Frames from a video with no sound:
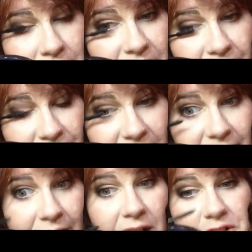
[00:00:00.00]

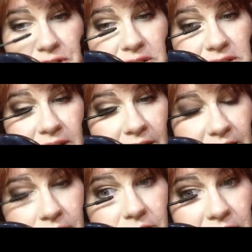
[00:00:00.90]
thickening, I should say.
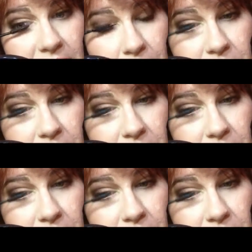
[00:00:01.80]
Not